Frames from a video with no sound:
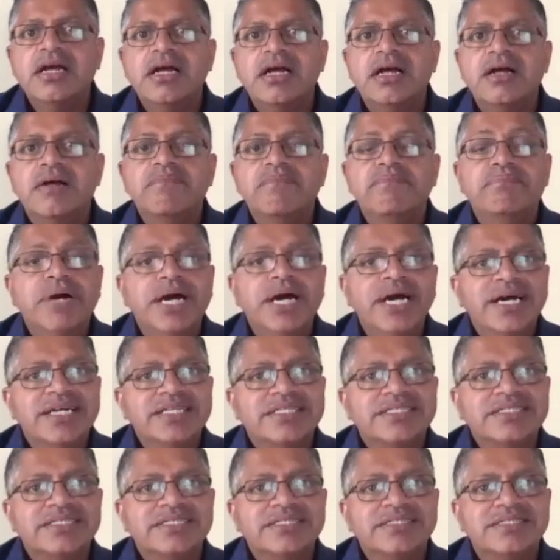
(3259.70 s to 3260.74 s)

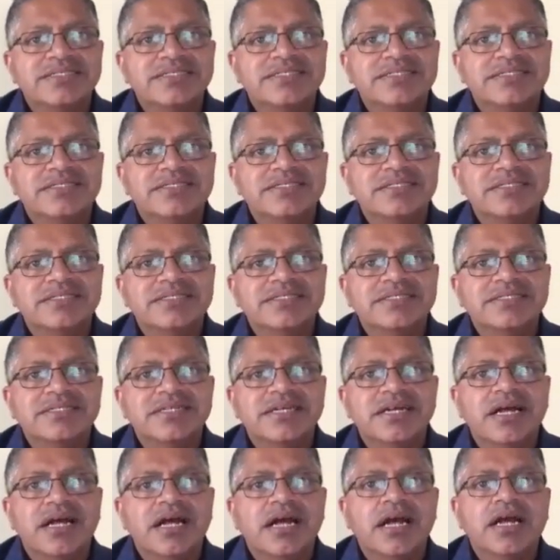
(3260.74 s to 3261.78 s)
but
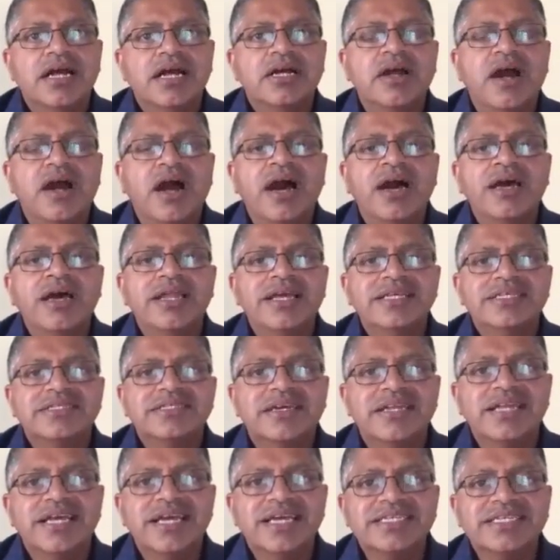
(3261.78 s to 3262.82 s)
God is
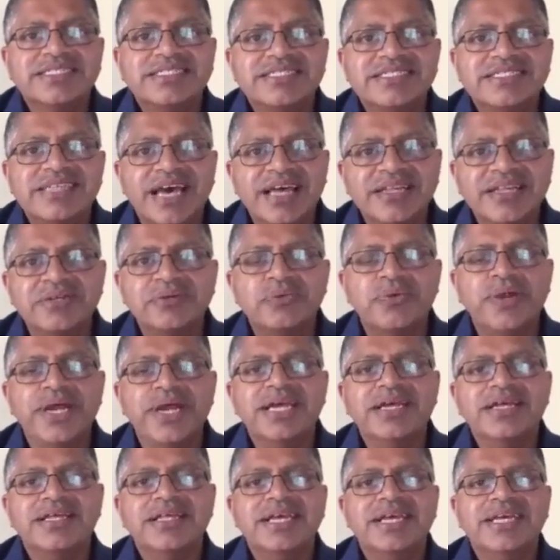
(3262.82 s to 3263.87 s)
going to
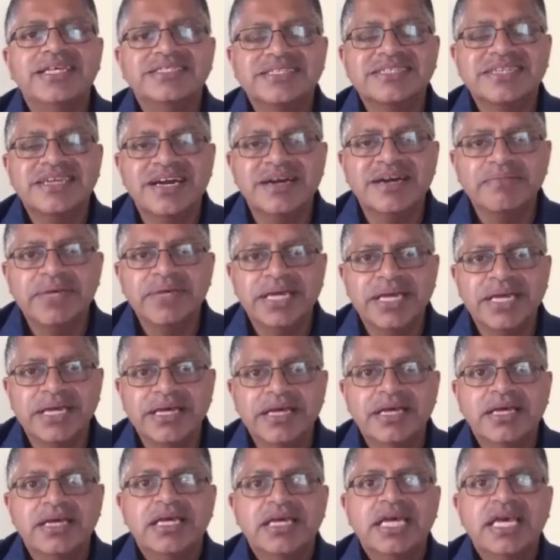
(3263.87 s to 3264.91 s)
accelerate his coming
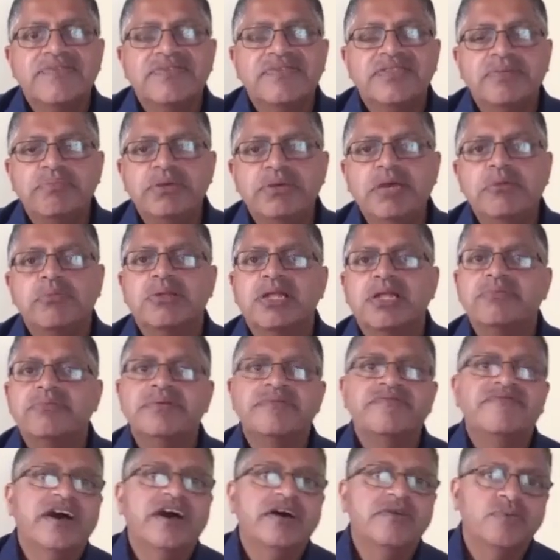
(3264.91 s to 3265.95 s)
if the people have
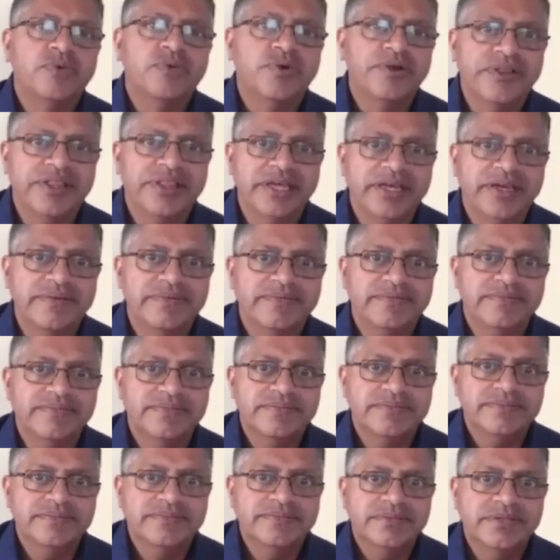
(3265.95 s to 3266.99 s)
been found worthy.
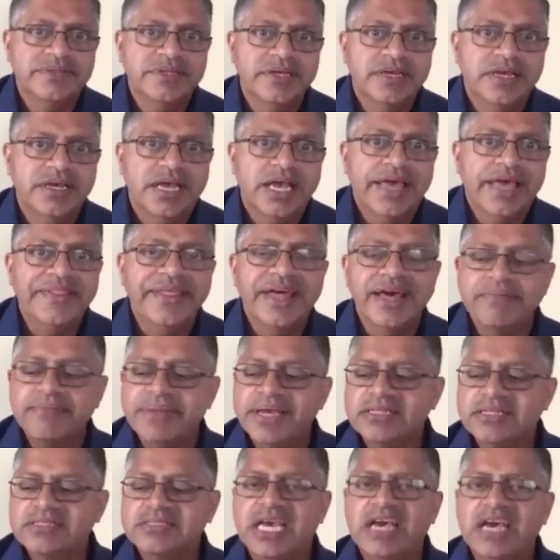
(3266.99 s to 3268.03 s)
And that
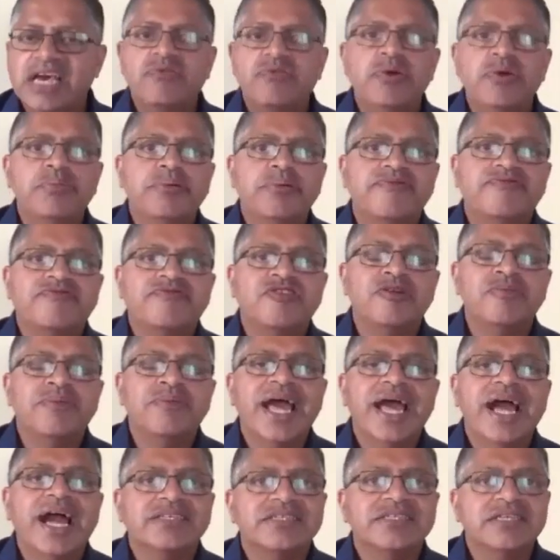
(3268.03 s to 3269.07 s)
means if we perform
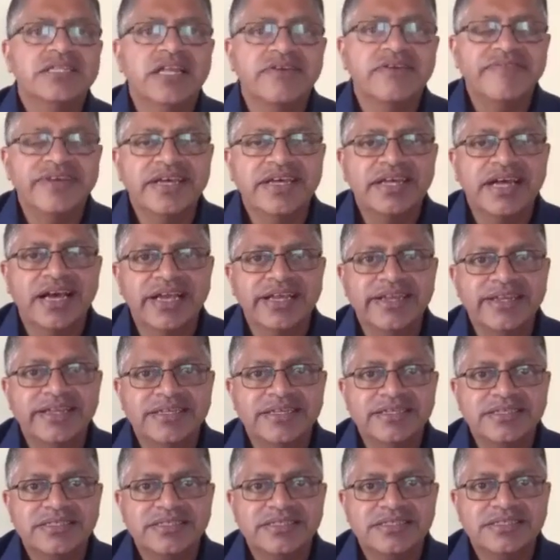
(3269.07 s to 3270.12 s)
acts of loving
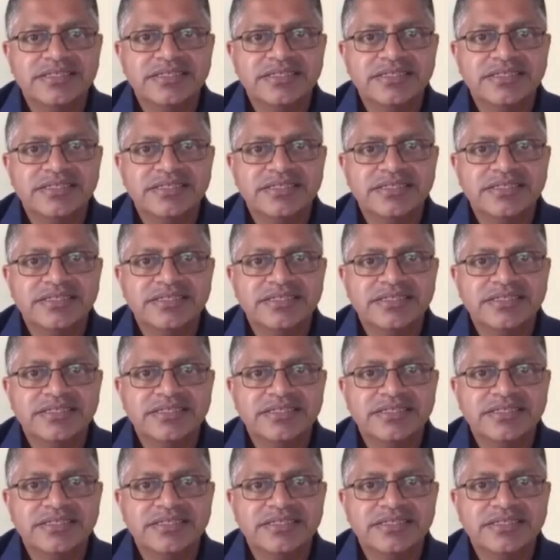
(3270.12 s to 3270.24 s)
kindness,